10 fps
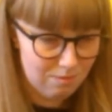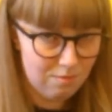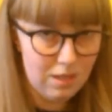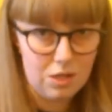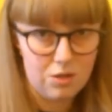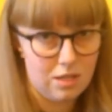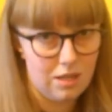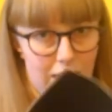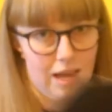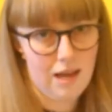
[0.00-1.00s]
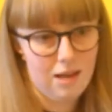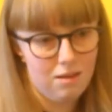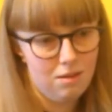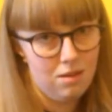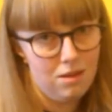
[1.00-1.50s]
Miko doesn't care.
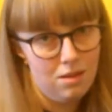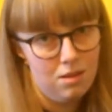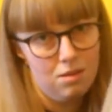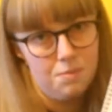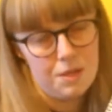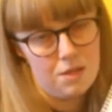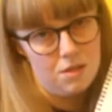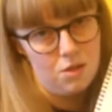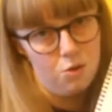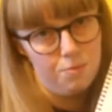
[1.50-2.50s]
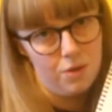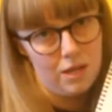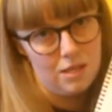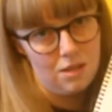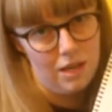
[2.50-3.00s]
It's because the notebook
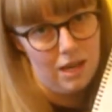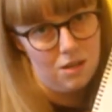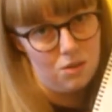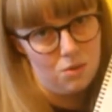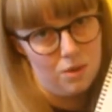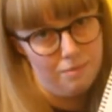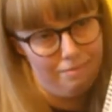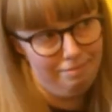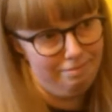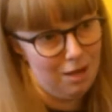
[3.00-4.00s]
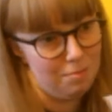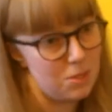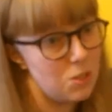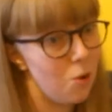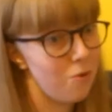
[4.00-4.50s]
has other cats on it. I'm
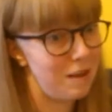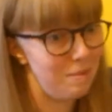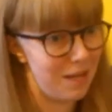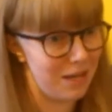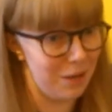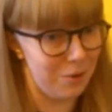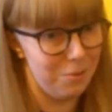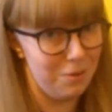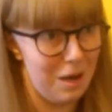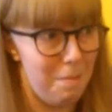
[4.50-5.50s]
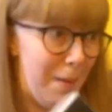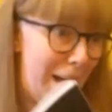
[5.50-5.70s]
sorry, Miko. Come